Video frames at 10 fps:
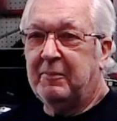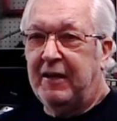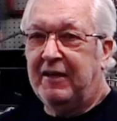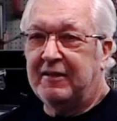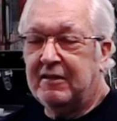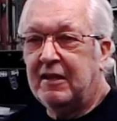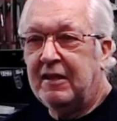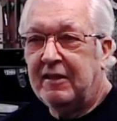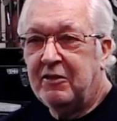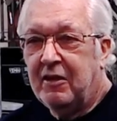about
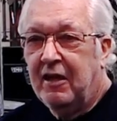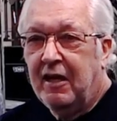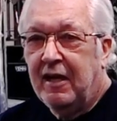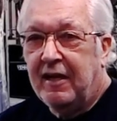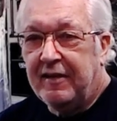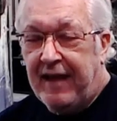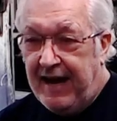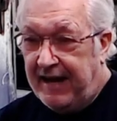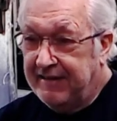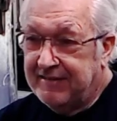
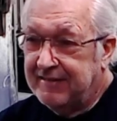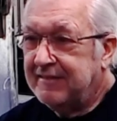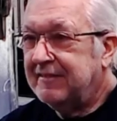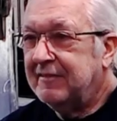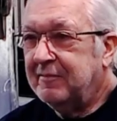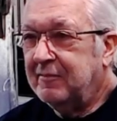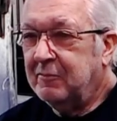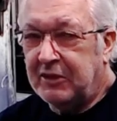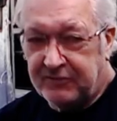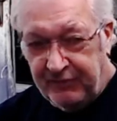that,
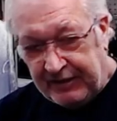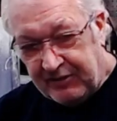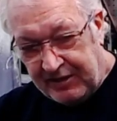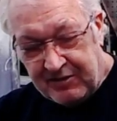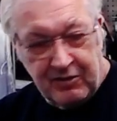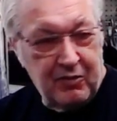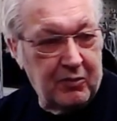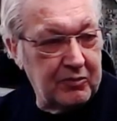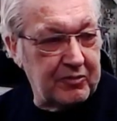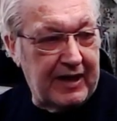which fits into the
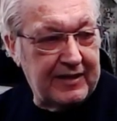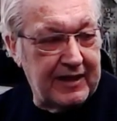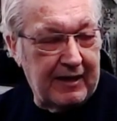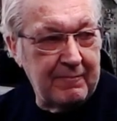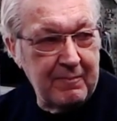whole trike thing.